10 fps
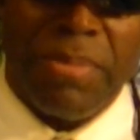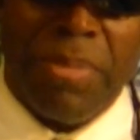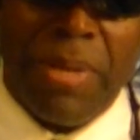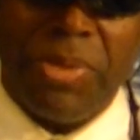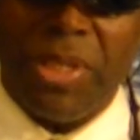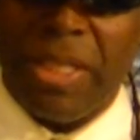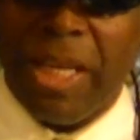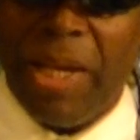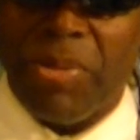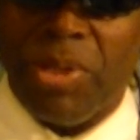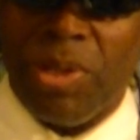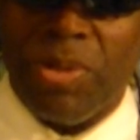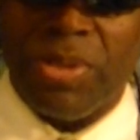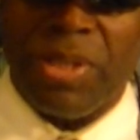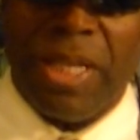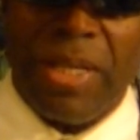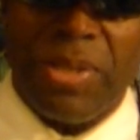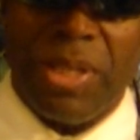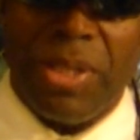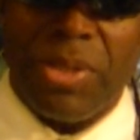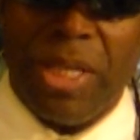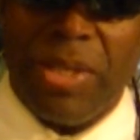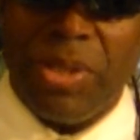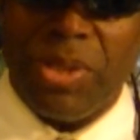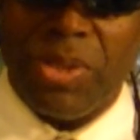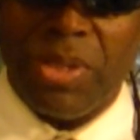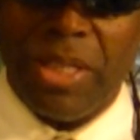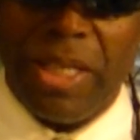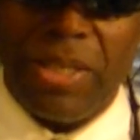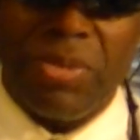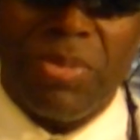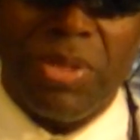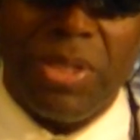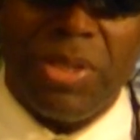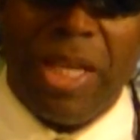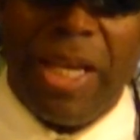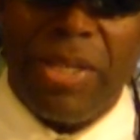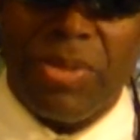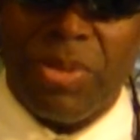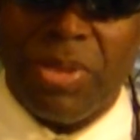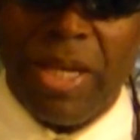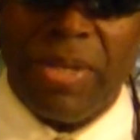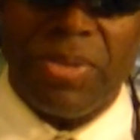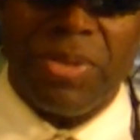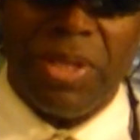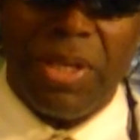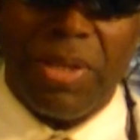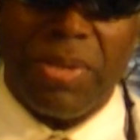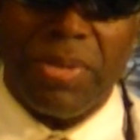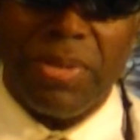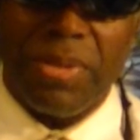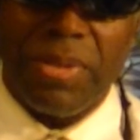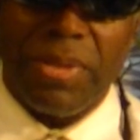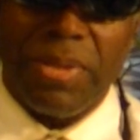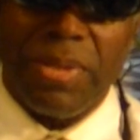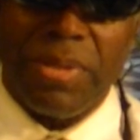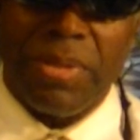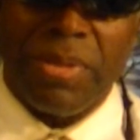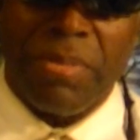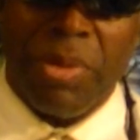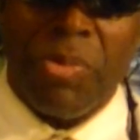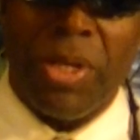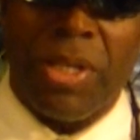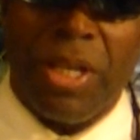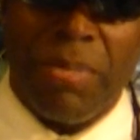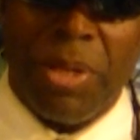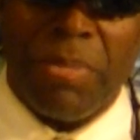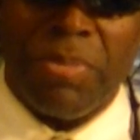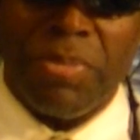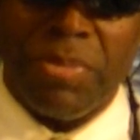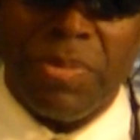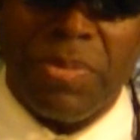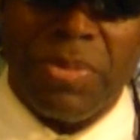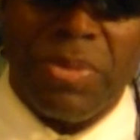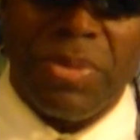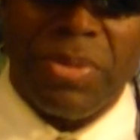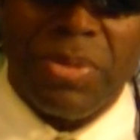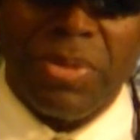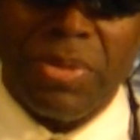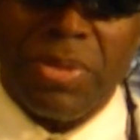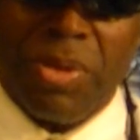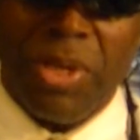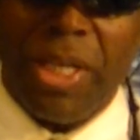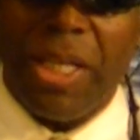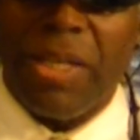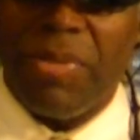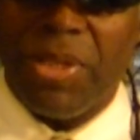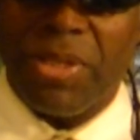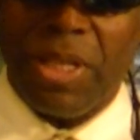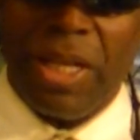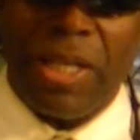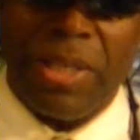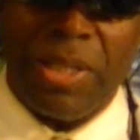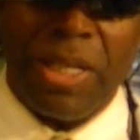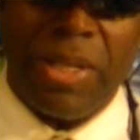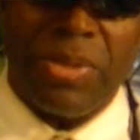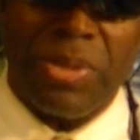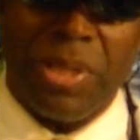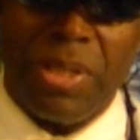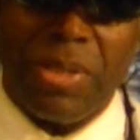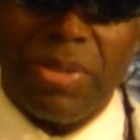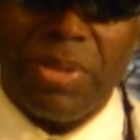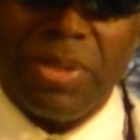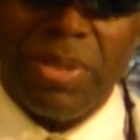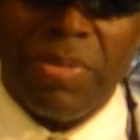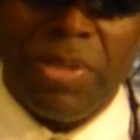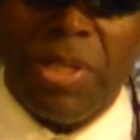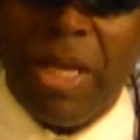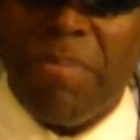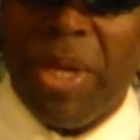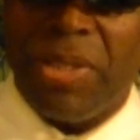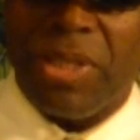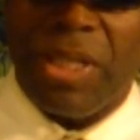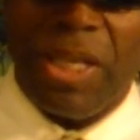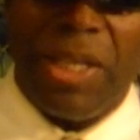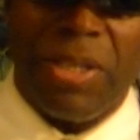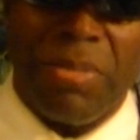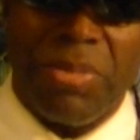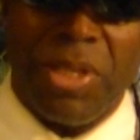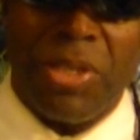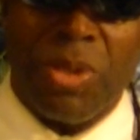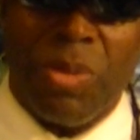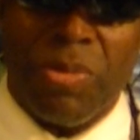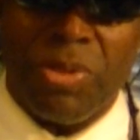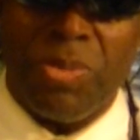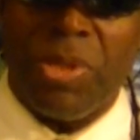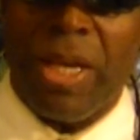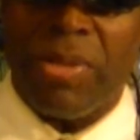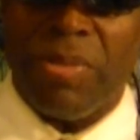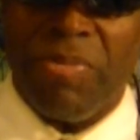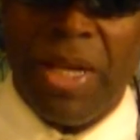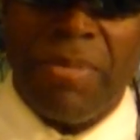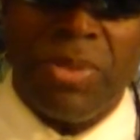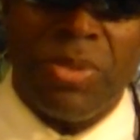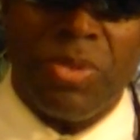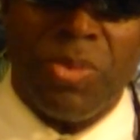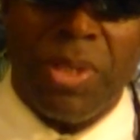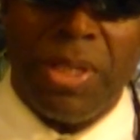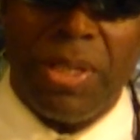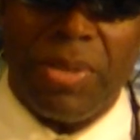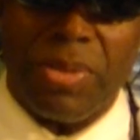Bible said, day with the Lord is a thousand years, thousand years is a day. His, his days are thousands of years. But we're come up on the end of his clock in thousand years. But at that basic kingdom is over 2,520 years.